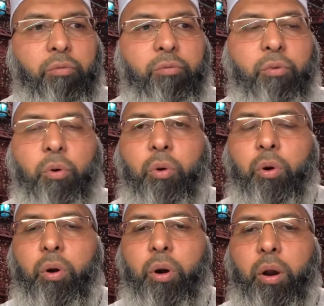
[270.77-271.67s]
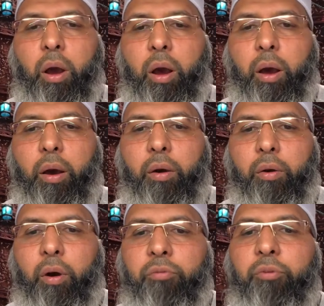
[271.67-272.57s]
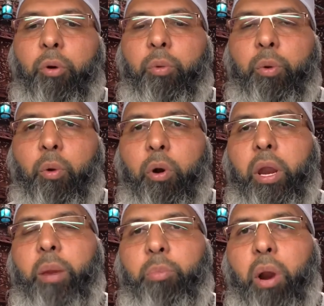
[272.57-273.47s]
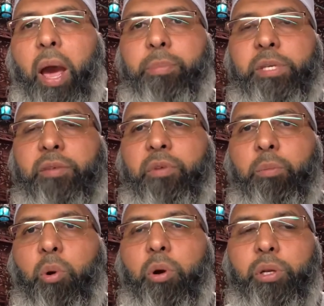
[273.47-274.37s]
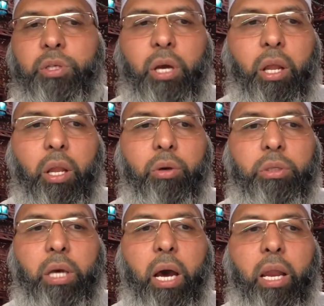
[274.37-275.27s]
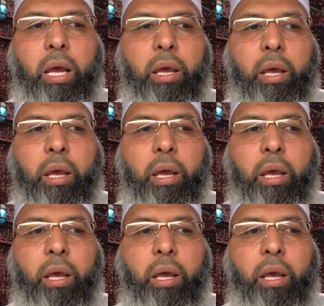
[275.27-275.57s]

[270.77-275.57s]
for a full reward and perhaps even more, inshallah ta'ala.